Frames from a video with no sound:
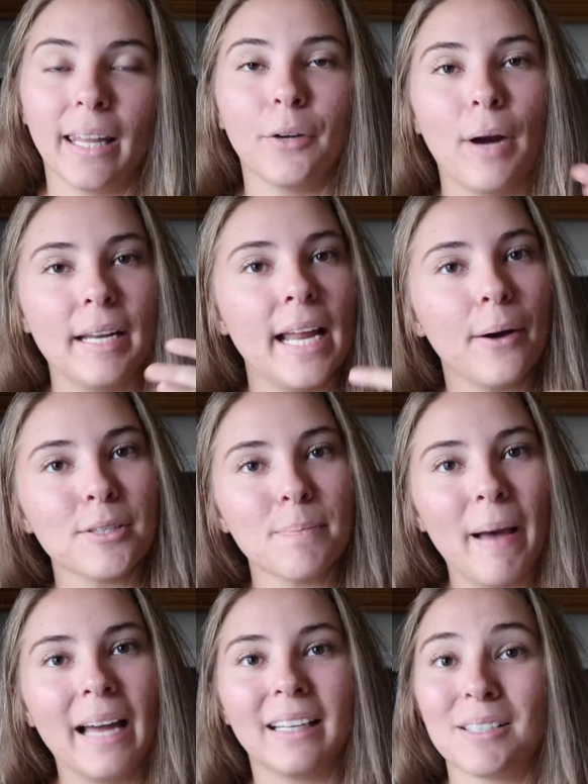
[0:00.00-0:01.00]
Like right now it's
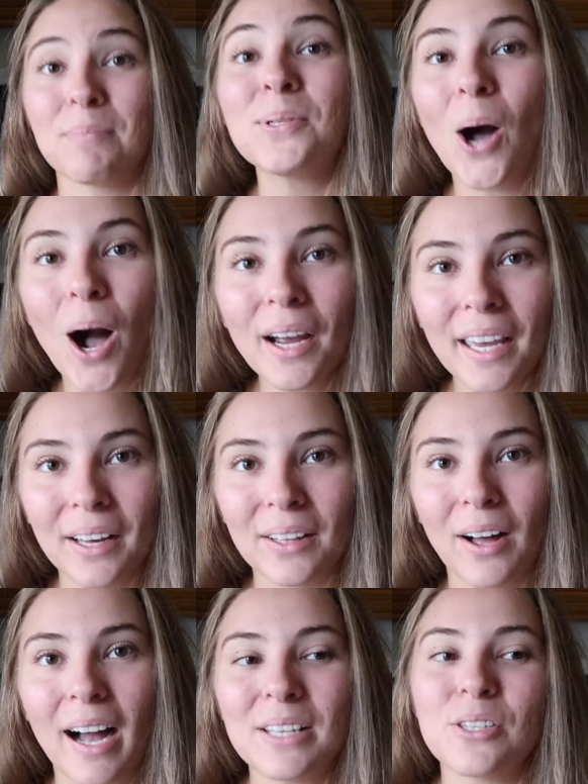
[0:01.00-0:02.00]
bad because I'm talking a
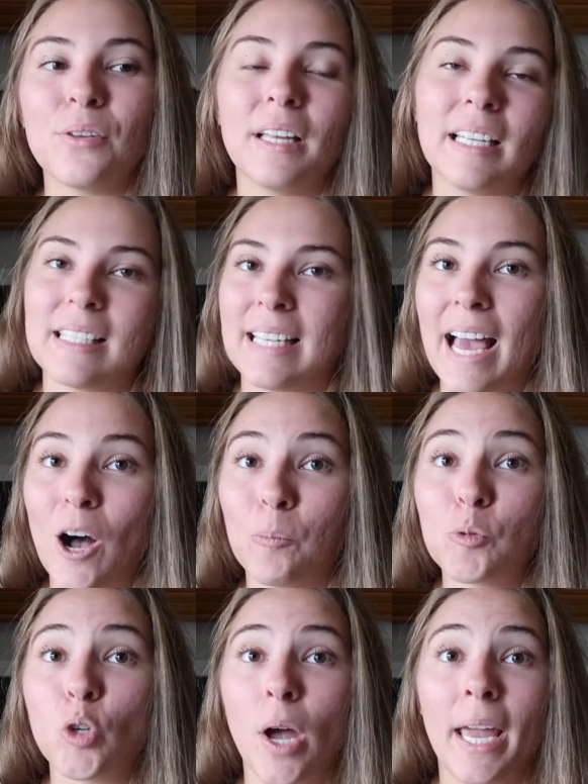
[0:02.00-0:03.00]
lot, so that doesn't
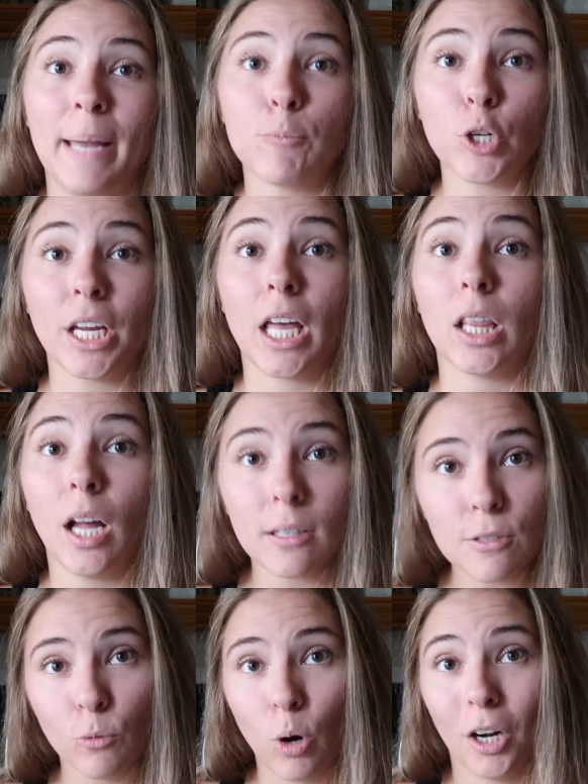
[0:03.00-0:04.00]
help. So I am drinking
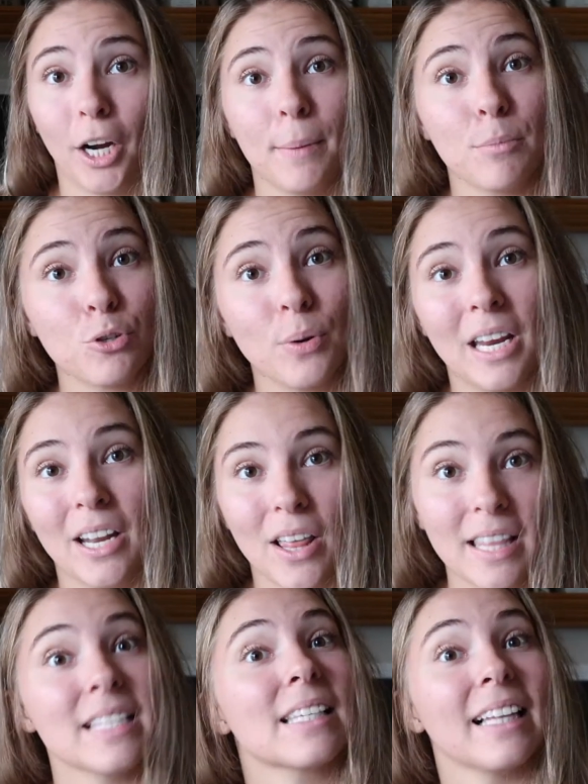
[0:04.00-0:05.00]
lots of water in
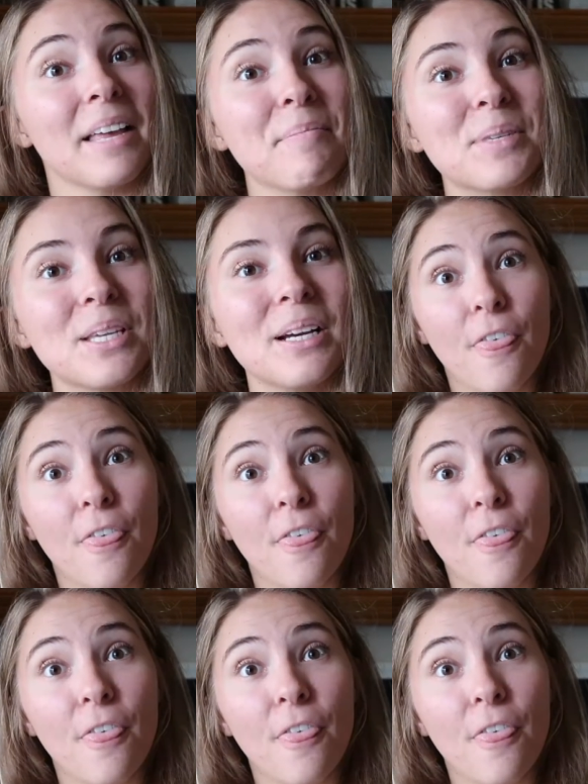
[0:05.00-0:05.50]
between these clips.